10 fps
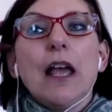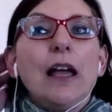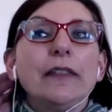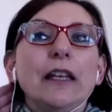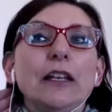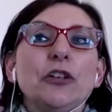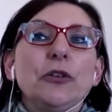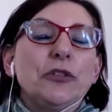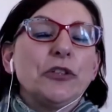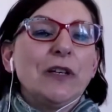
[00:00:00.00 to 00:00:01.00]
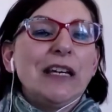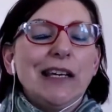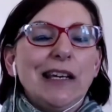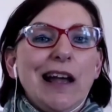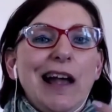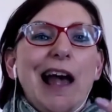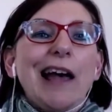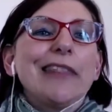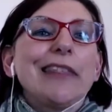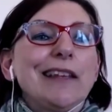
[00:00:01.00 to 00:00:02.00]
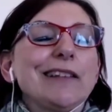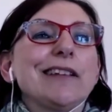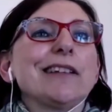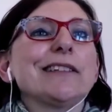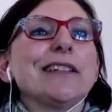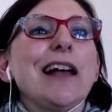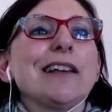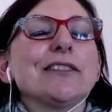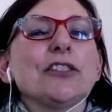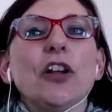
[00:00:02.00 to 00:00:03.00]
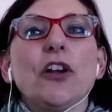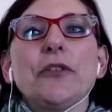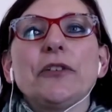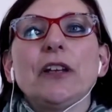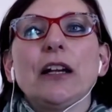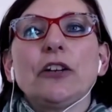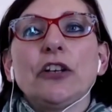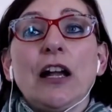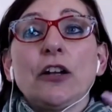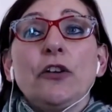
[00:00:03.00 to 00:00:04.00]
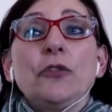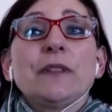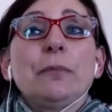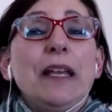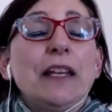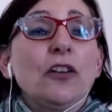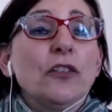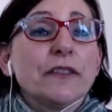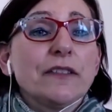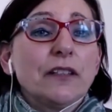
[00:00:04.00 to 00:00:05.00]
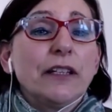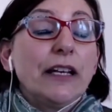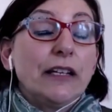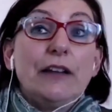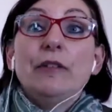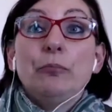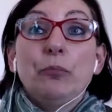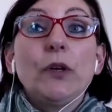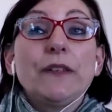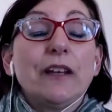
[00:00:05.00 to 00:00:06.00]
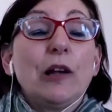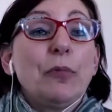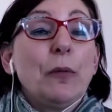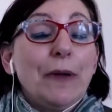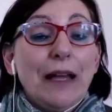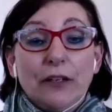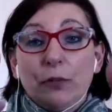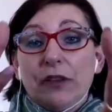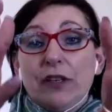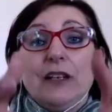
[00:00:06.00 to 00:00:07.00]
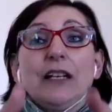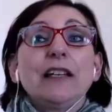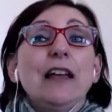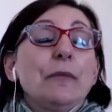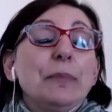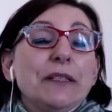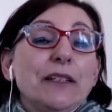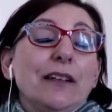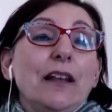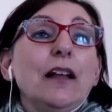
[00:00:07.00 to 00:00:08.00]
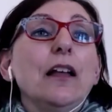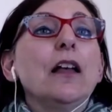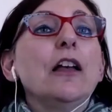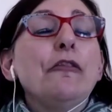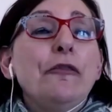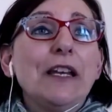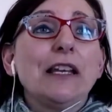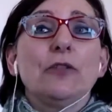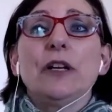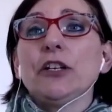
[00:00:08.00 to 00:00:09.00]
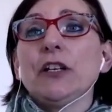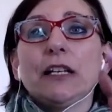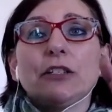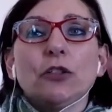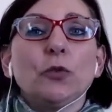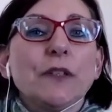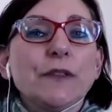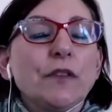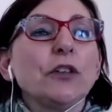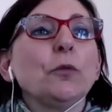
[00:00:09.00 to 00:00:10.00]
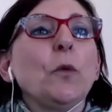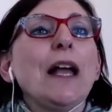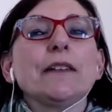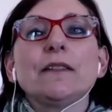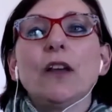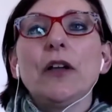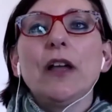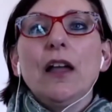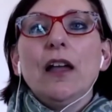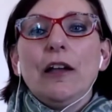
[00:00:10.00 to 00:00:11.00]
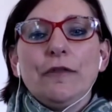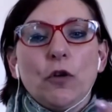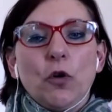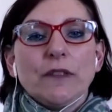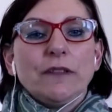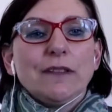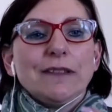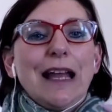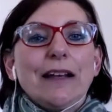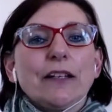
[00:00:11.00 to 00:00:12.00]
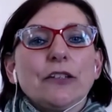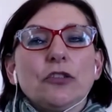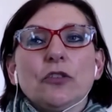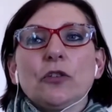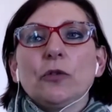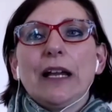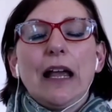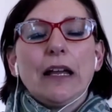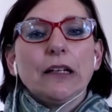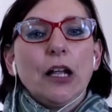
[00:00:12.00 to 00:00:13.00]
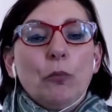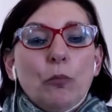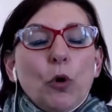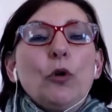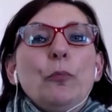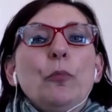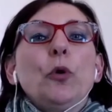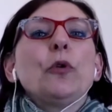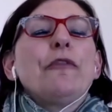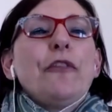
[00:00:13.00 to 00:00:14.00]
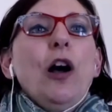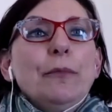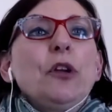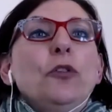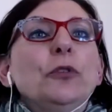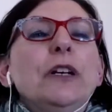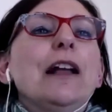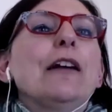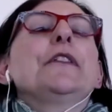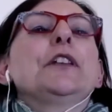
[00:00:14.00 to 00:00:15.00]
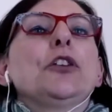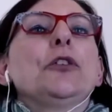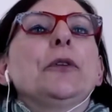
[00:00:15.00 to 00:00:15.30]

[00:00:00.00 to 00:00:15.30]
then you, you hear other things that it does. You know, young, young girls are being constantly, and even boys now, bombarded with you need to have a particular figure and you need to look a certain way. So, of course, it's starting to create more and more of I'm not good enough in you.